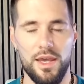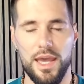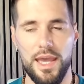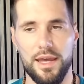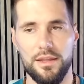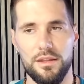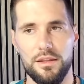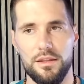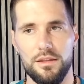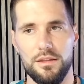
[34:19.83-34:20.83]
And
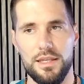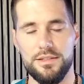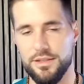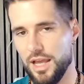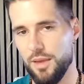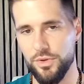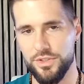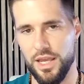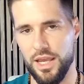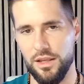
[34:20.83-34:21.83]
his disciples
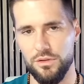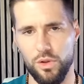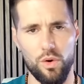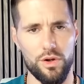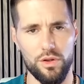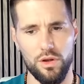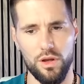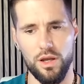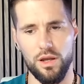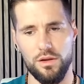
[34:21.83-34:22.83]
say, Lord,
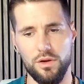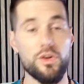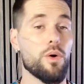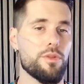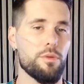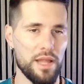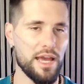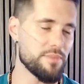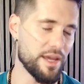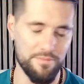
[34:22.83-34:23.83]
uh, oh no, the
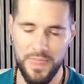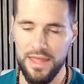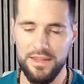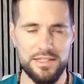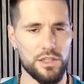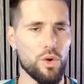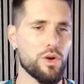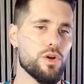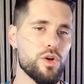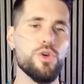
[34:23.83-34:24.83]
blind man. They say,
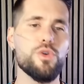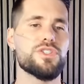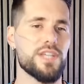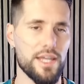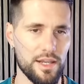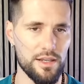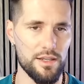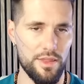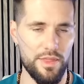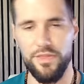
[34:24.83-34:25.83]
Lord, who sinned
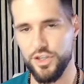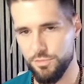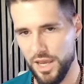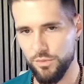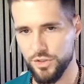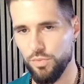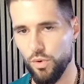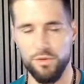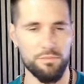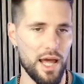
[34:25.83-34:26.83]
that this man was
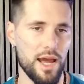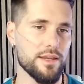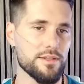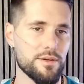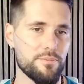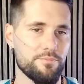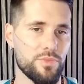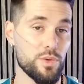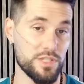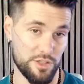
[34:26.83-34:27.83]
born blind?
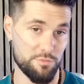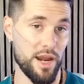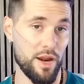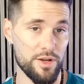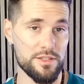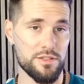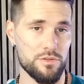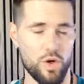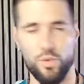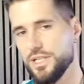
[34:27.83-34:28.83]
Was it his parents
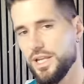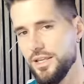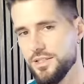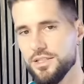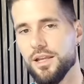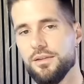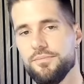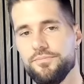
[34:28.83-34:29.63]
or was it his sin?